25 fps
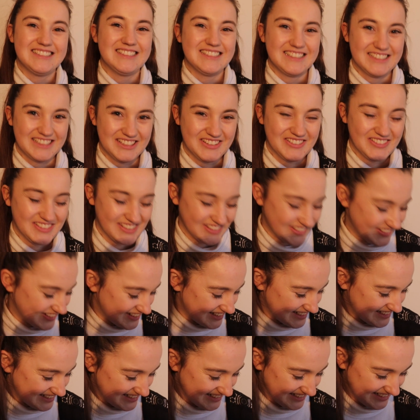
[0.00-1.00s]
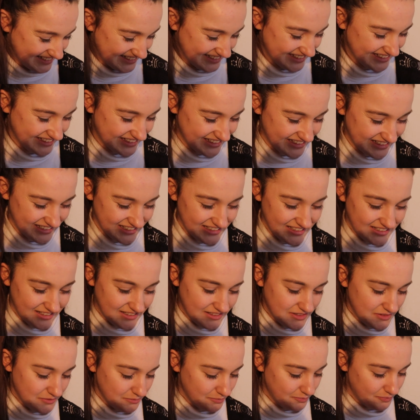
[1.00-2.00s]
No, good.
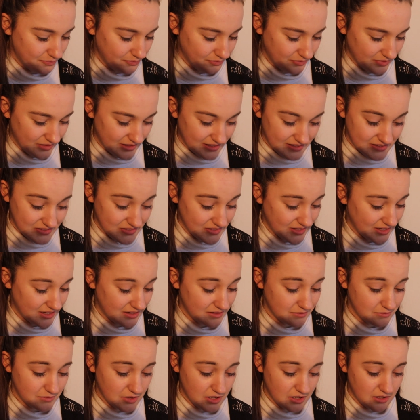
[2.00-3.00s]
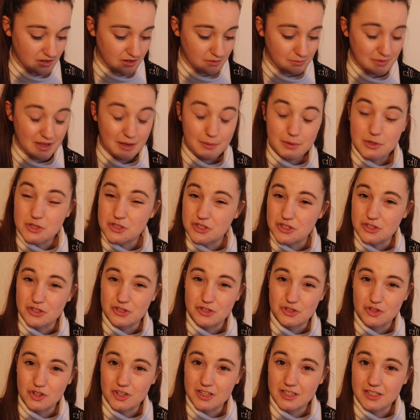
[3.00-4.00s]
That's okay. How much do you
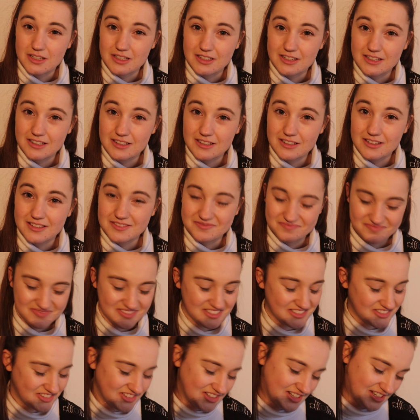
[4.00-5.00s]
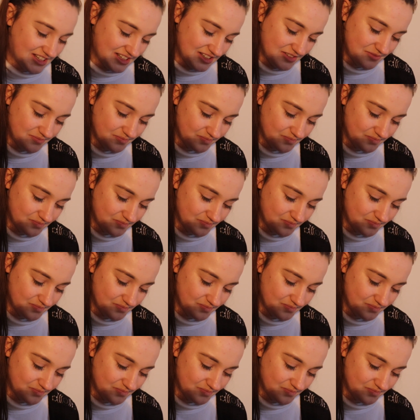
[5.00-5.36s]
drink? Okay.